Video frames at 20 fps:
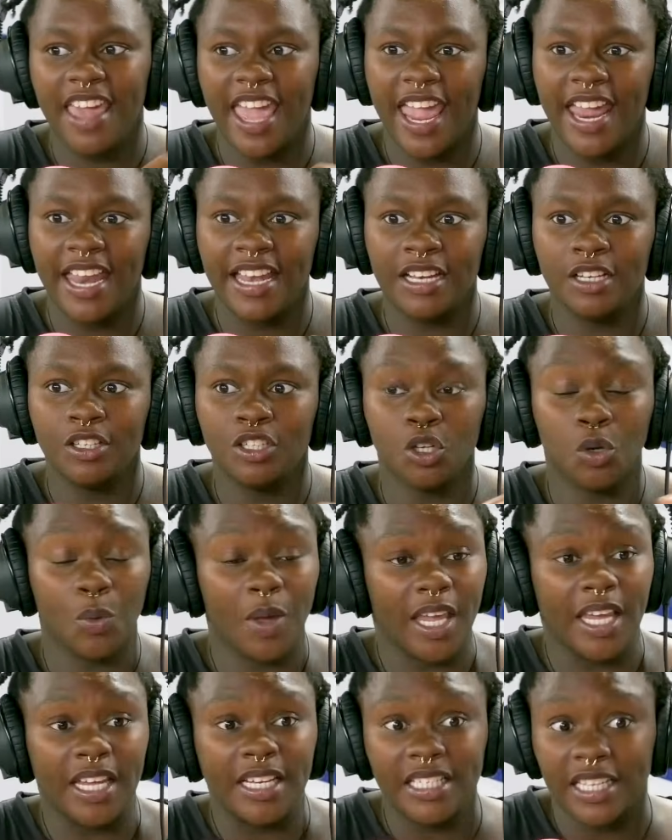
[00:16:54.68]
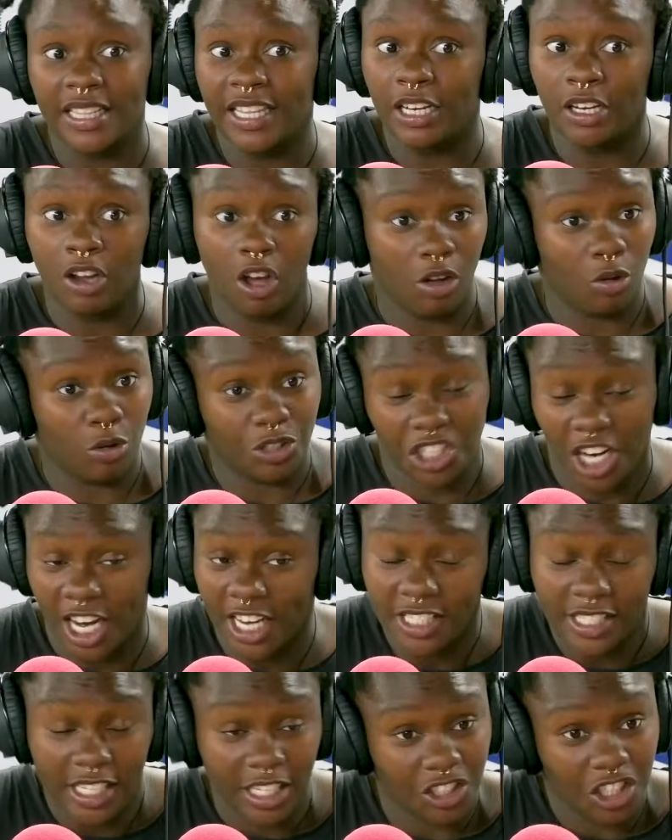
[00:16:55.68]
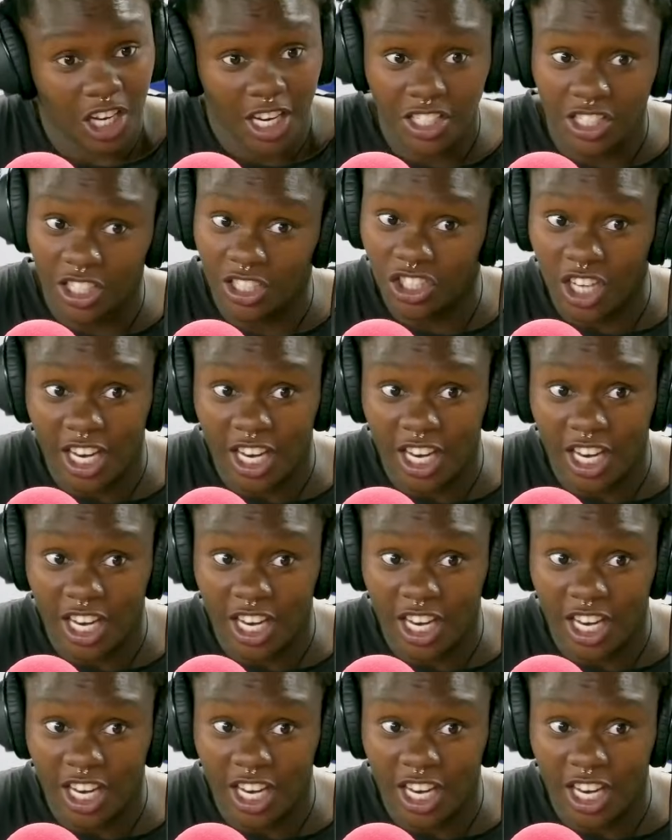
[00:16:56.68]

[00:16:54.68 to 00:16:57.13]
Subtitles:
And then doing it and then chasing.